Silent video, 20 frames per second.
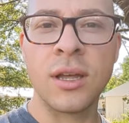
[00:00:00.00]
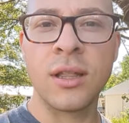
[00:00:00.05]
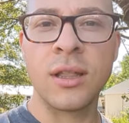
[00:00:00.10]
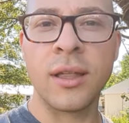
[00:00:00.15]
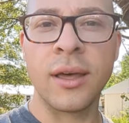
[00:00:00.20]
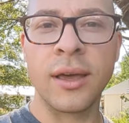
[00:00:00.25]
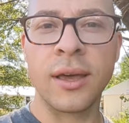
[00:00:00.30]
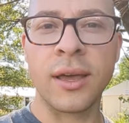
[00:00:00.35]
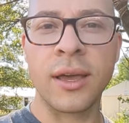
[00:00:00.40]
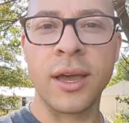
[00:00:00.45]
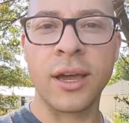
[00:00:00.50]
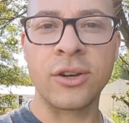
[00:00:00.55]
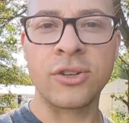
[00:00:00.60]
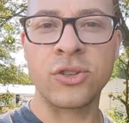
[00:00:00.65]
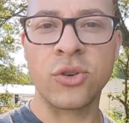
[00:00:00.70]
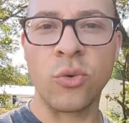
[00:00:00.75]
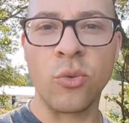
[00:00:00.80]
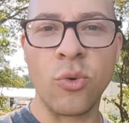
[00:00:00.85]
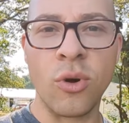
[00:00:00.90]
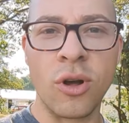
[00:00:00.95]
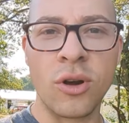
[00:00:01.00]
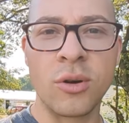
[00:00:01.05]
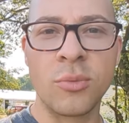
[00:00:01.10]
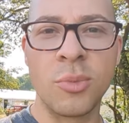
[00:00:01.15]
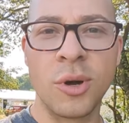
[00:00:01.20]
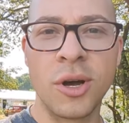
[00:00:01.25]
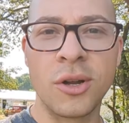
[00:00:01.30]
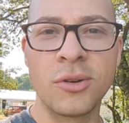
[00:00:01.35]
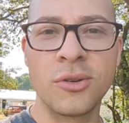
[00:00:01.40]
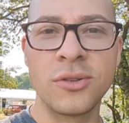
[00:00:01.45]
like extra water
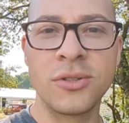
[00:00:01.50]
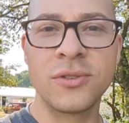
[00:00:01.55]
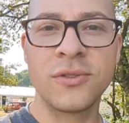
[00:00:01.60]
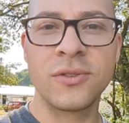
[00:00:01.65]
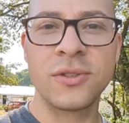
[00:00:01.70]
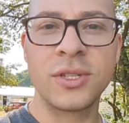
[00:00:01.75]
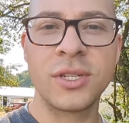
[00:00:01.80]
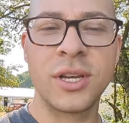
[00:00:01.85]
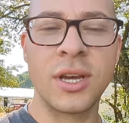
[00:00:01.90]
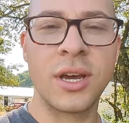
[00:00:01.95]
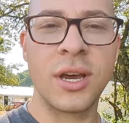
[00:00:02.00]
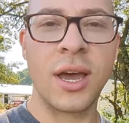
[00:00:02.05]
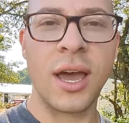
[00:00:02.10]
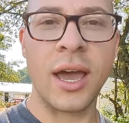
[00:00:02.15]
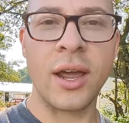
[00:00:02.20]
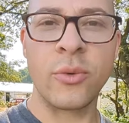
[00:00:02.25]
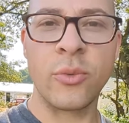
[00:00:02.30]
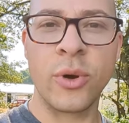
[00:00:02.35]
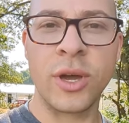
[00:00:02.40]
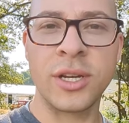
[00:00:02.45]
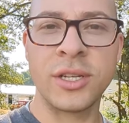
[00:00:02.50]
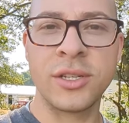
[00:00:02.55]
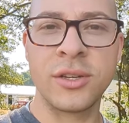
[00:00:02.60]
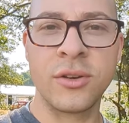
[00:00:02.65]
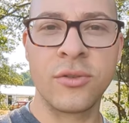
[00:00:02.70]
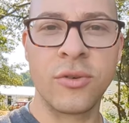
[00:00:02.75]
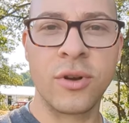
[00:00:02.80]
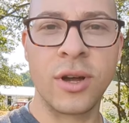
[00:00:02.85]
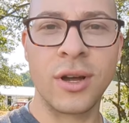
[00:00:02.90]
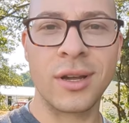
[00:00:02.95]
bottles to add weight to
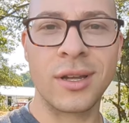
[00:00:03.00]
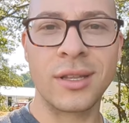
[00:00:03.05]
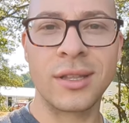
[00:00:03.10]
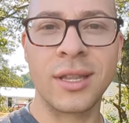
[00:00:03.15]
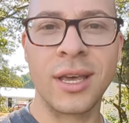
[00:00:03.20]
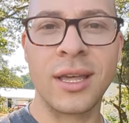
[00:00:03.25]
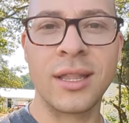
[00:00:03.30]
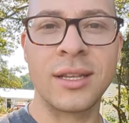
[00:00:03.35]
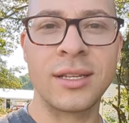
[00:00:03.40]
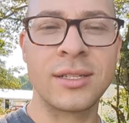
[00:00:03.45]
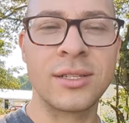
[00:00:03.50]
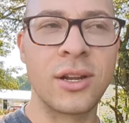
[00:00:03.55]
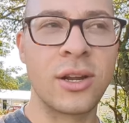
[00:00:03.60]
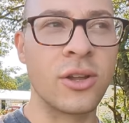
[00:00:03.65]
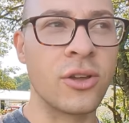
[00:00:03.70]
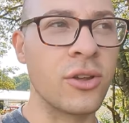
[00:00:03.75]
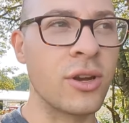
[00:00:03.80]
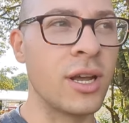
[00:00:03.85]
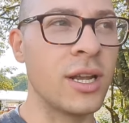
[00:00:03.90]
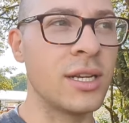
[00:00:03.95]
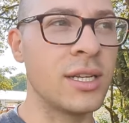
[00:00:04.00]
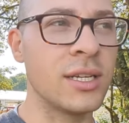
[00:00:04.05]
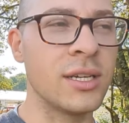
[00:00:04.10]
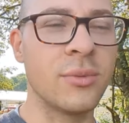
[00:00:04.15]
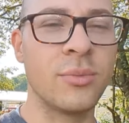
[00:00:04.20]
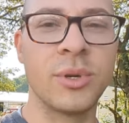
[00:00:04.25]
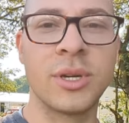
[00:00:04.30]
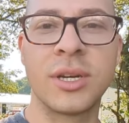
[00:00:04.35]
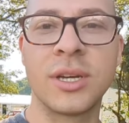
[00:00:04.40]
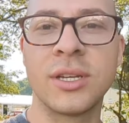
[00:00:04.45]
your ruck, that, that's not a good idea
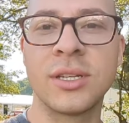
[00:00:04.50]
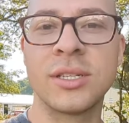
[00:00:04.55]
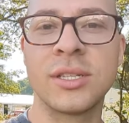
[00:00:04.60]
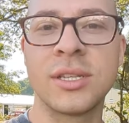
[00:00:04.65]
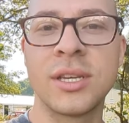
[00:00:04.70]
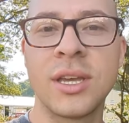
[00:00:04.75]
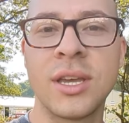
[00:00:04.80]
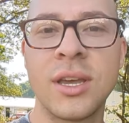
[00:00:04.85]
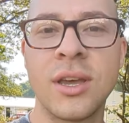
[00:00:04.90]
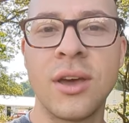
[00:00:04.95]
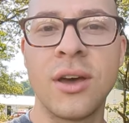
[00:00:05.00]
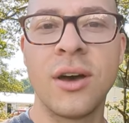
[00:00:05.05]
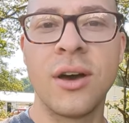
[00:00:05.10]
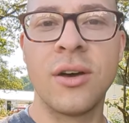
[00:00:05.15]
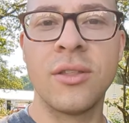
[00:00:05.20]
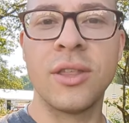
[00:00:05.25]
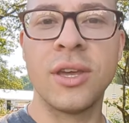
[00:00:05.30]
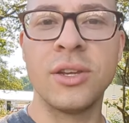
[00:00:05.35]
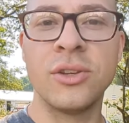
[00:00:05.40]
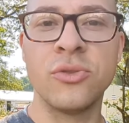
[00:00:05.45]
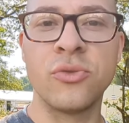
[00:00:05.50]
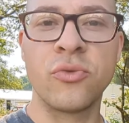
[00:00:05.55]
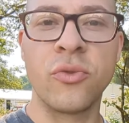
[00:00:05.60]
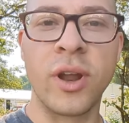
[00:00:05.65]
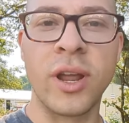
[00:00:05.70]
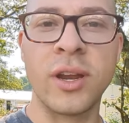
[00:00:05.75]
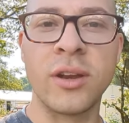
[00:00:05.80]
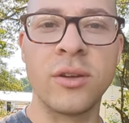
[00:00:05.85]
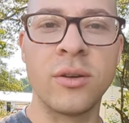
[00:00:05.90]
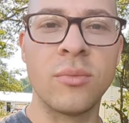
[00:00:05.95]
because uh, they do
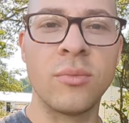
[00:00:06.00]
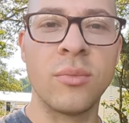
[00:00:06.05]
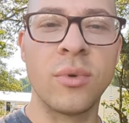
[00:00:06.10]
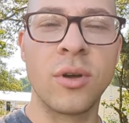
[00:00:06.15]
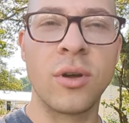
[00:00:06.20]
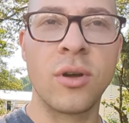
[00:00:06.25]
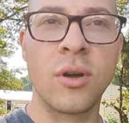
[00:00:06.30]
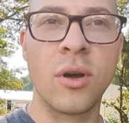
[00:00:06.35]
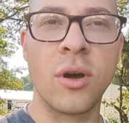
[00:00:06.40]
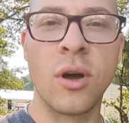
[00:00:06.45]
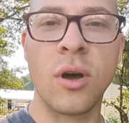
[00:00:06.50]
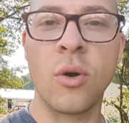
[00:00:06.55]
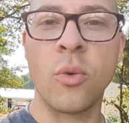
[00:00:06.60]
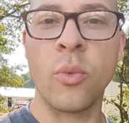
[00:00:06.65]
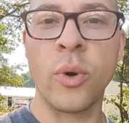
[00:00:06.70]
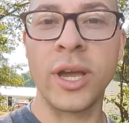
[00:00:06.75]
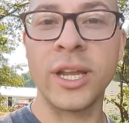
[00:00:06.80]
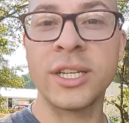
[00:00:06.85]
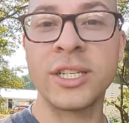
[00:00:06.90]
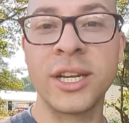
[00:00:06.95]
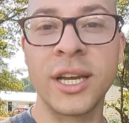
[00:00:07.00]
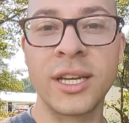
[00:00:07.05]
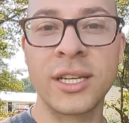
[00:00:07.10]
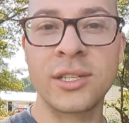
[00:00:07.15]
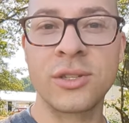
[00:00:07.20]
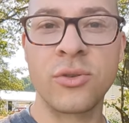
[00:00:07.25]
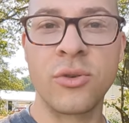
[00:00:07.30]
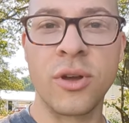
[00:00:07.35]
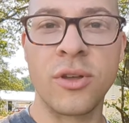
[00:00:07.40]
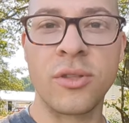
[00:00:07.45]
random uh, weight
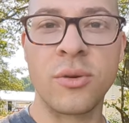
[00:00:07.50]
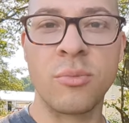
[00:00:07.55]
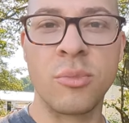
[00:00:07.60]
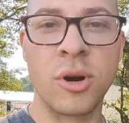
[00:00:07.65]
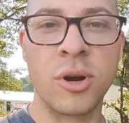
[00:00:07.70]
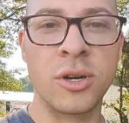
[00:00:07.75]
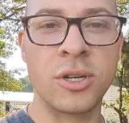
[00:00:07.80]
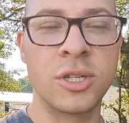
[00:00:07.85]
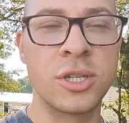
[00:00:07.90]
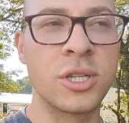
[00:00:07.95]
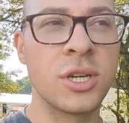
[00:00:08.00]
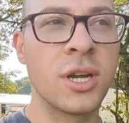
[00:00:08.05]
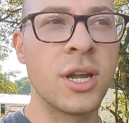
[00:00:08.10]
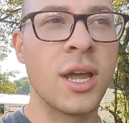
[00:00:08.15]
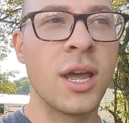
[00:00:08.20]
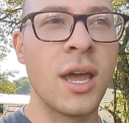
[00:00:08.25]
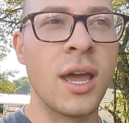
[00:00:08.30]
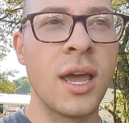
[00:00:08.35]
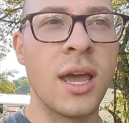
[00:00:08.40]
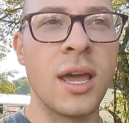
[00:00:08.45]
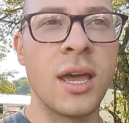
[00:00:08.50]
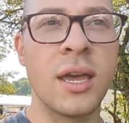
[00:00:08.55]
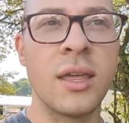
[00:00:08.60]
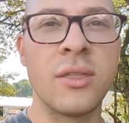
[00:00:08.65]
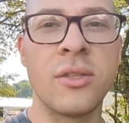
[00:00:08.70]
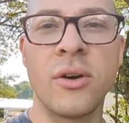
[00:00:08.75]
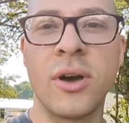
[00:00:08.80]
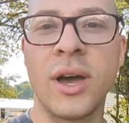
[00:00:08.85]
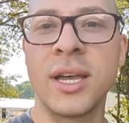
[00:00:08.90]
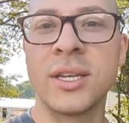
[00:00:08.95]
checks throughout the march and
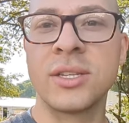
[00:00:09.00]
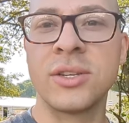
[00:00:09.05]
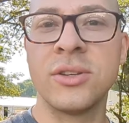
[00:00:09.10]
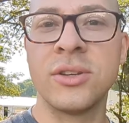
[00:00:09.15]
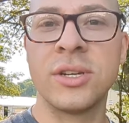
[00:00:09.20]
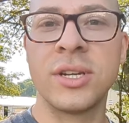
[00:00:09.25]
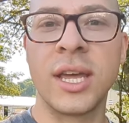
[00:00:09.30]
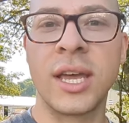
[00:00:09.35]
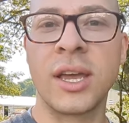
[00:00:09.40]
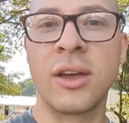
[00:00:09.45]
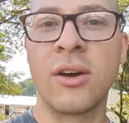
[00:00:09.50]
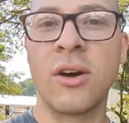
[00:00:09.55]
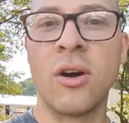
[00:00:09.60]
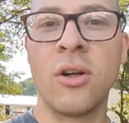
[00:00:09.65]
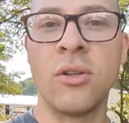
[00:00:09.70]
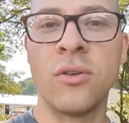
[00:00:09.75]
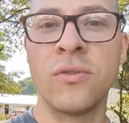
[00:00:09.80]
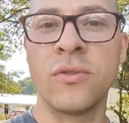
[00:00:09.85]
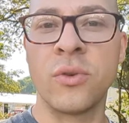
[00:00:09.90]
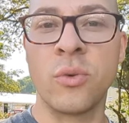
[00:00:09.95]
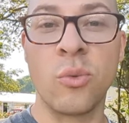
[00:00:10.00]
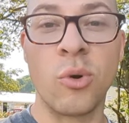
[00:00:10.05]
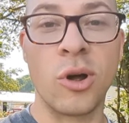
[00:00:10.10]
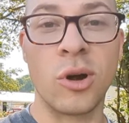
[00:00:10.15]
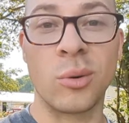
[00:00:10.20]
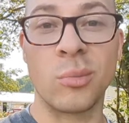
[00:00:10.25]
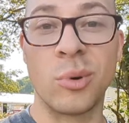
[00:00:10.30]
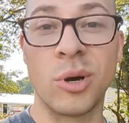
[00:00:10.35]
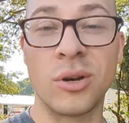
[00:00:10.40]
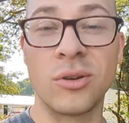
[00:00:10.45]
they'll ask you to take out all of the
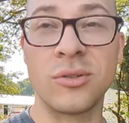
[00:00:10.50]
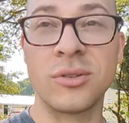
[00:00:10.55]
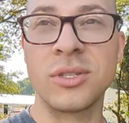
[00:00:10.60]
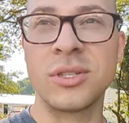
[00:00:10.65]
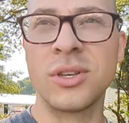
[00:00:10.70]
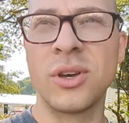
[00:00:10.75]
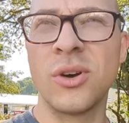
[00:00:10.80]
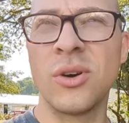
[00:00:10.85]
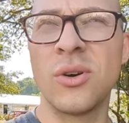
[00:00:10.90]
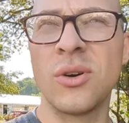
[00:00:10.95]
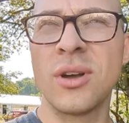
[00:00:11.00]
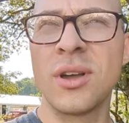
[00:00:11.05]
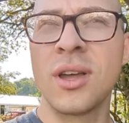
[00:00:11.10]
water bottles. So